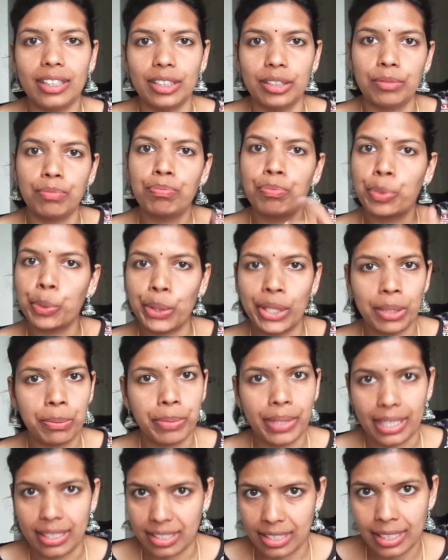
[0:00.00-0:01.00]
Poee
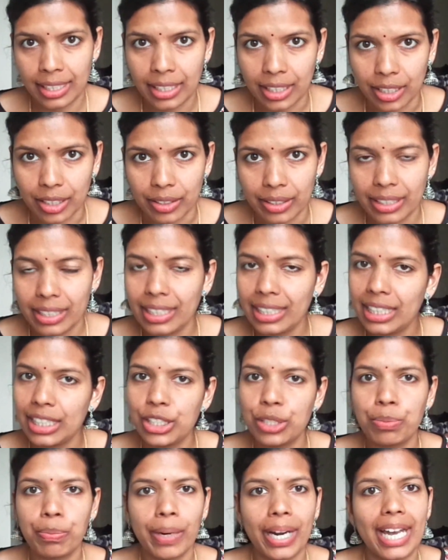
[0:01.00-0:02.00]
breads here, each
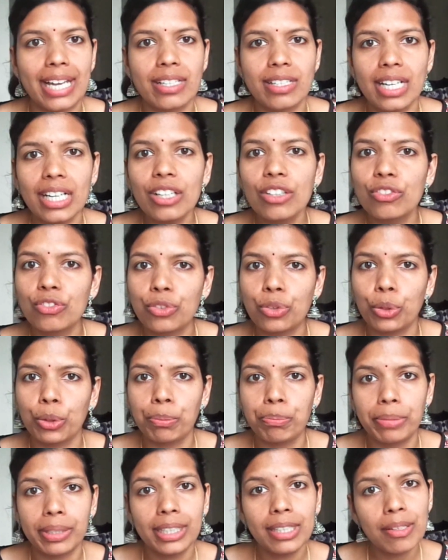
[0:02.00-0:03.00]
priced at 4
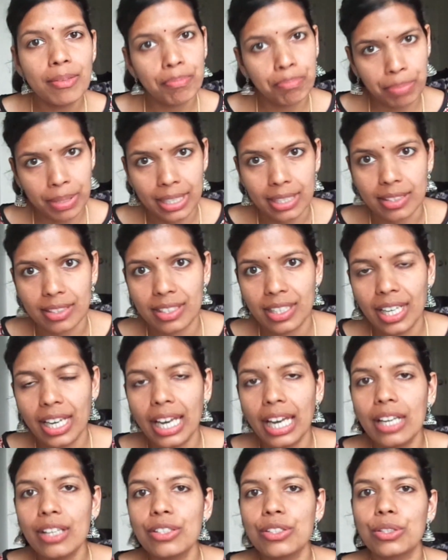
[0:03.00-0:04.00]
per piece.
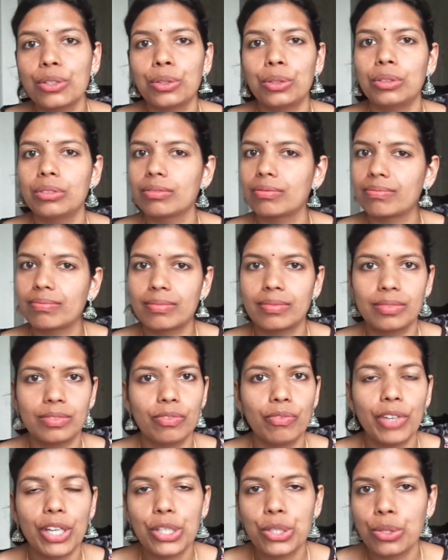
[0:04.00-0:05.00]
So we
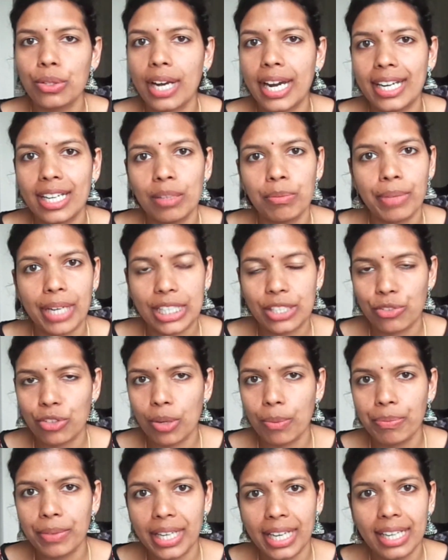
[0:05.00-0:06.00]
used to get our breads from
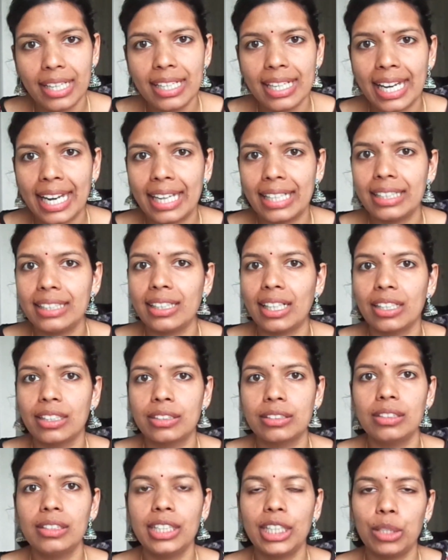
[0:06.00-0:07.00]
there, and the uncle,
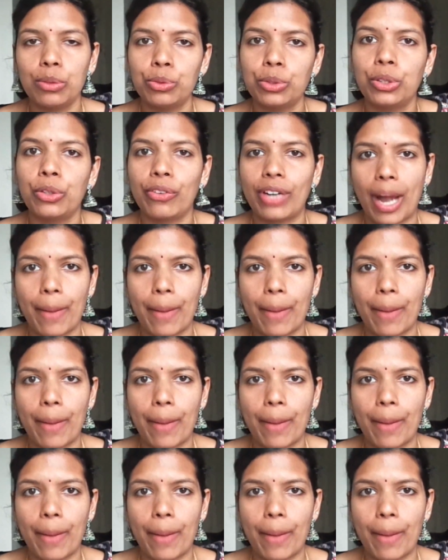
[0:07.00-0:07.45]
he would wrap